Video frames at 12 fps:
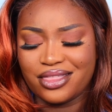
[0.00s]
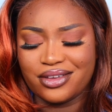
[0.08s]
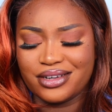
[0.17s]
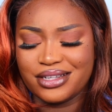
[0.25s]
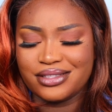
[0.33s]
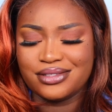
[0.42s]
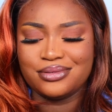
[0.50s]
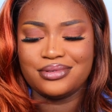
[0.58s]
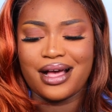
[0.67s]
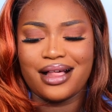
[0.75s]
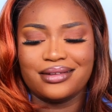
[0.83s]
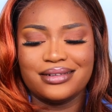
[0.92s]

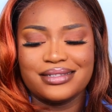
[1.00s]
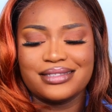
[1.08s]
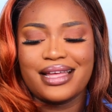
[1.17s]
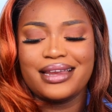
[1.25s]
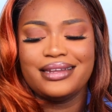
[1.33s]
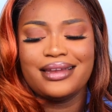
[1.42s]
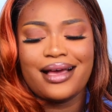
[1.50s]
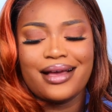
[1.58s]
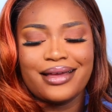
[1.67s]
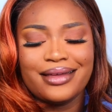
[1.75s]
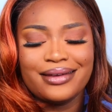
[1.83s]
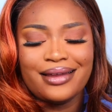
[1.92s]

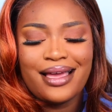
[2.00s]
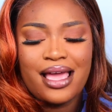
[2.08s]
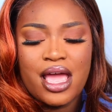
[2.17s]
$32.99